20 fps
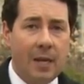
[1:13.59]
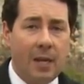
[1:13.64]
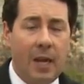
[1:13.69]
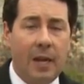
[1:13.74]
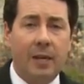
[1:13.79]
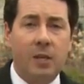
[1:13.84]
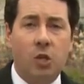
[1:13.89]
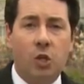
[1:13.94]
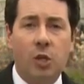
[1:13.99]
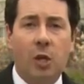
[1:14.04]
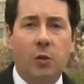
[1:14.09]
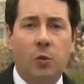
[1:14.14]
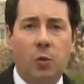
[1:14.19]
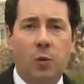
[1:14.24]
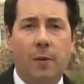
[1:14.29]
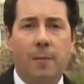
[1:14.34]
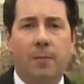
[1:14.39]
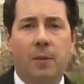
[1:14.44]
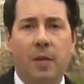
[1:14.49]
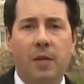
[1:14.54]
like a
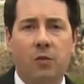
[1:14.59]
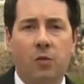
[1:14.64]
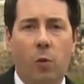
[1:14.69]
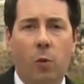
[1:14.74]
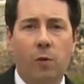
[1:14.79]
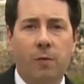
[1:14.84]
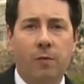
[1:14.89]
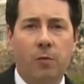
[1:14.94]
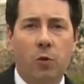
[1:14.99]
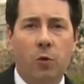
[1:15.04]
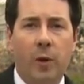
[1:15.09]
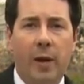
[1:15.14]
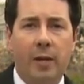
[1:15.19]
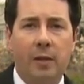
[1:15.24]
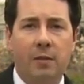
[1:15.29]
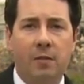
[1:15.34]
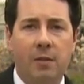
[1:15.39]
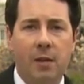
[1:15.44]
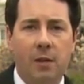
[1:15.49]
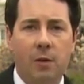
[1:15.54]
shelter-in-place order for
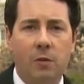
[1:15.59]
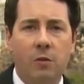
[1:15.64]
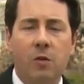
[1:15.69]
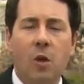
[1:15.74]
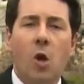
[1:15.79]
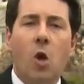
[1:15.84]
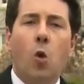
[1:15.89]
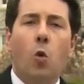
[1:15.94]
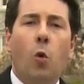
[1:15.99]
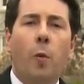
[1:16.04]
Granite Staters